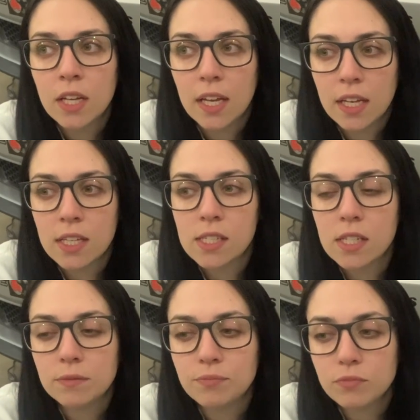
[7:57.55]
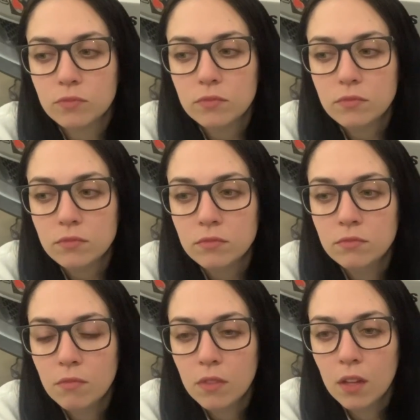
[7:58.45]
is
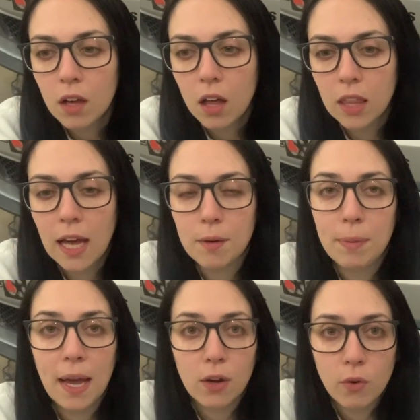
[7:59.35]
a lot of back